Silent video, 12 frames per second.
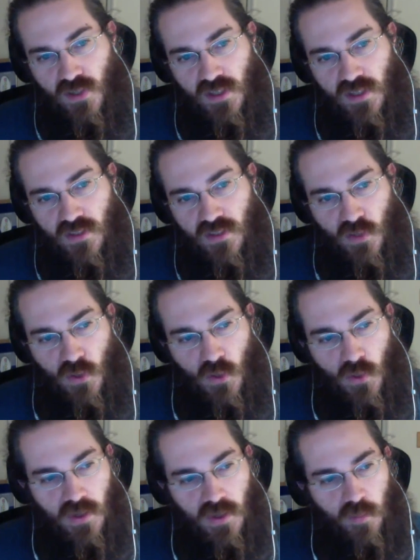So
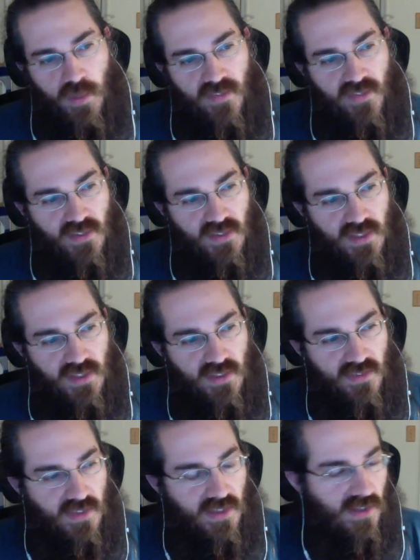basically this
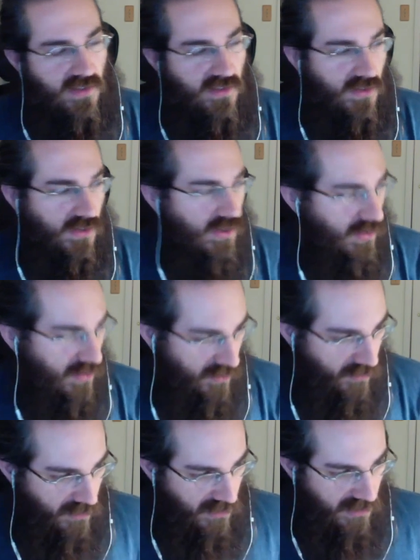character couldn't
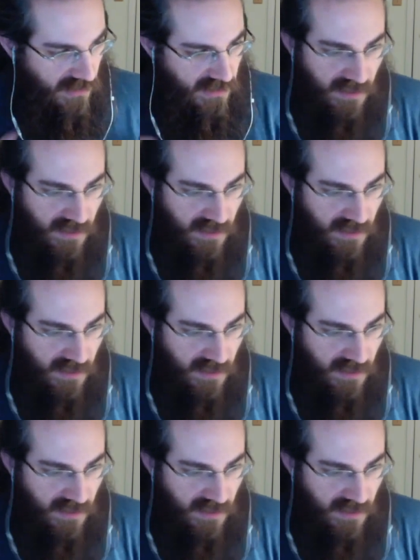really